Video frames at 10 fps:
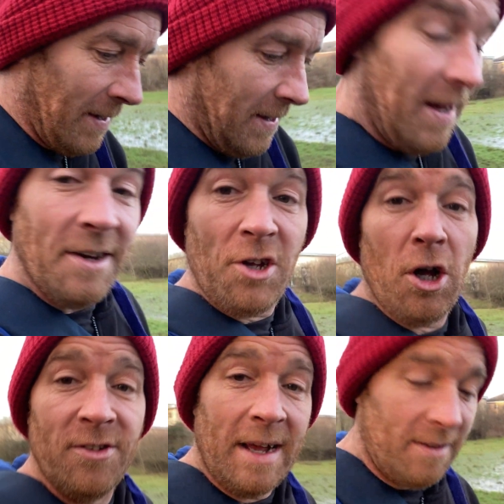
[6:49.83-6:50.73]
Yeah,
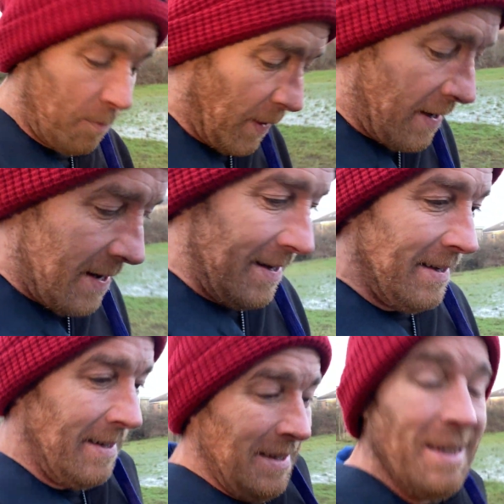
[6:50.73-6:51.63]
turns out to be
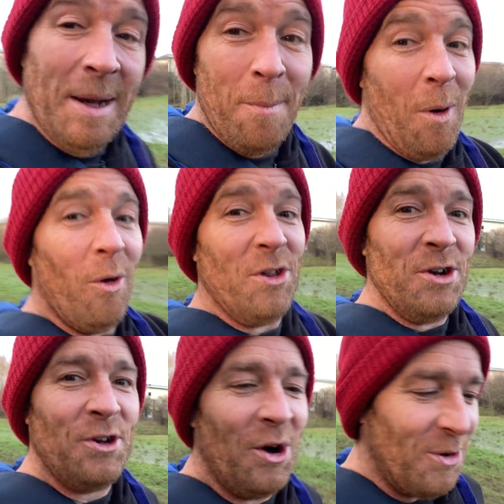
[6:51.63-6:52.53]
more than a
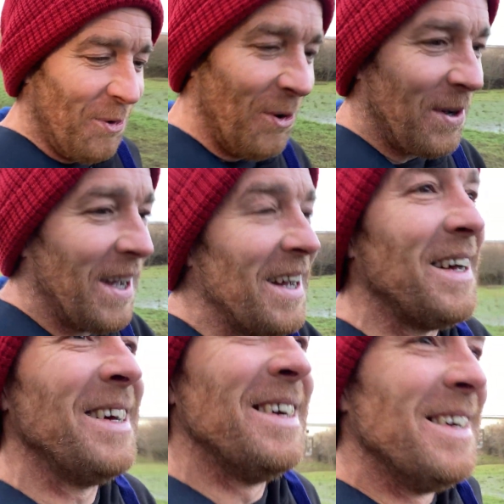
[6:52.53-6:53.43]
dog walk.
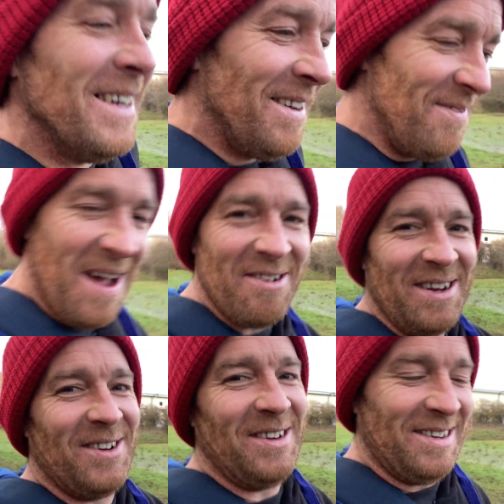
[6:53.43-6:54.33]
Merry
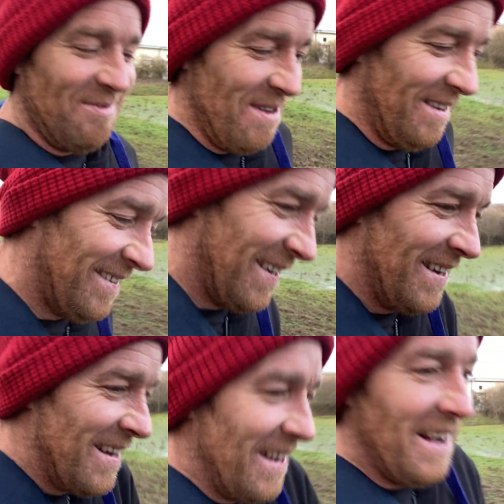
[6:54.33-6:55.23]
Christmas
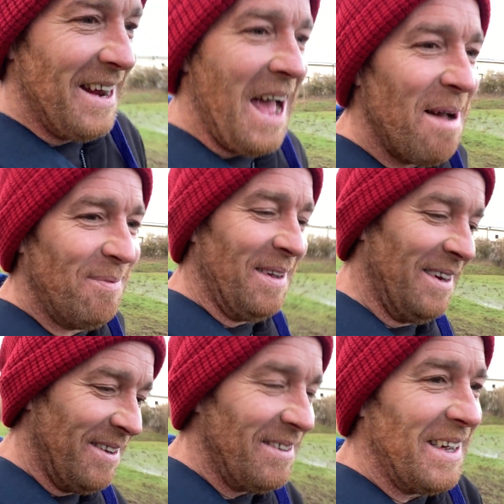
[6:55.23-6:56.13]
and a Happy
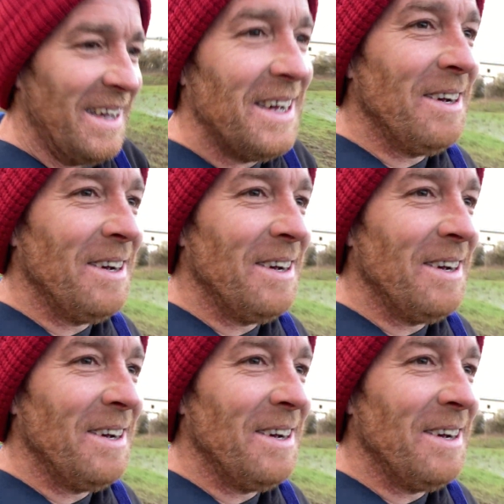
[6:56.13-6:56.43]
New Year.